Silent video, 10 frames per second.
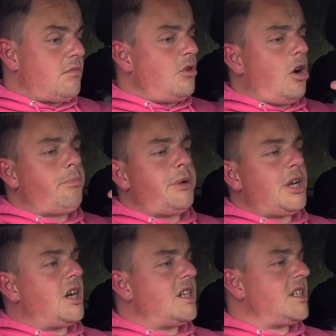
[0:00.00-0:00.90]
Not
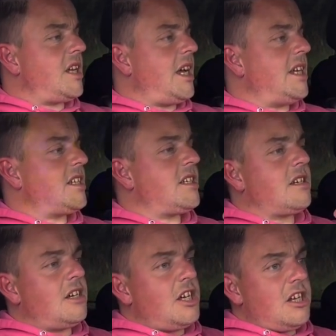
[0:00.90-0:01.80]
because it's
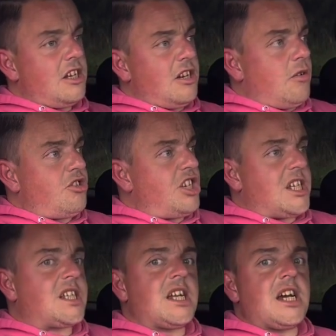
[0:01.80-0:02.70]

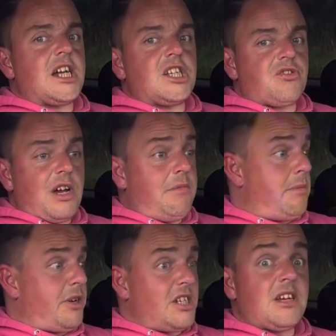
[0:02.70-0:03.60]
just a nice drive, but
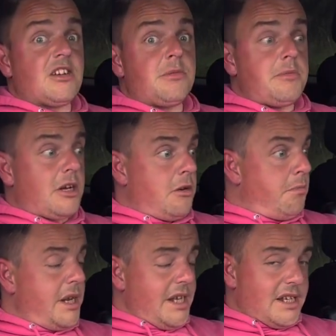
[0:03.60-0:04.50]
because it gives me my
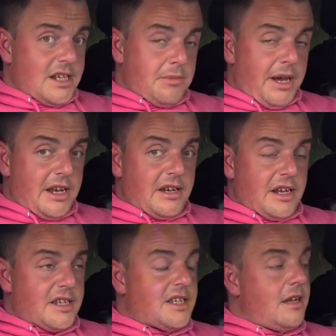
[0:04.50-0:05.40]
complete
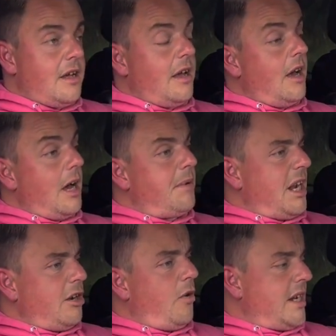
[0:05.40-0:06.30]
independence. I
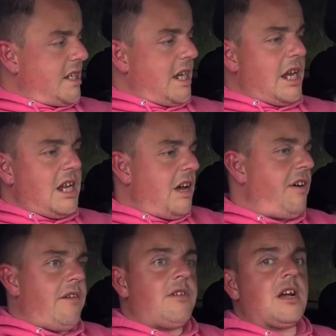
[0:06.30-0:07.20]
know I say I love
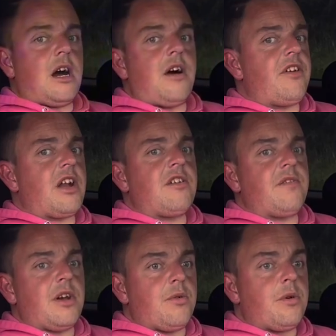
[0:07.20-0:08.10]
every car that I
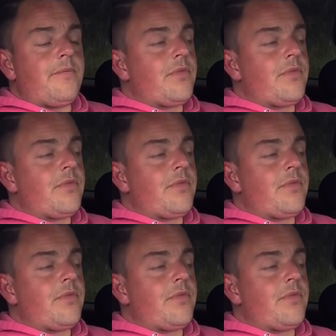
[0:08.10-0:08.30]
review,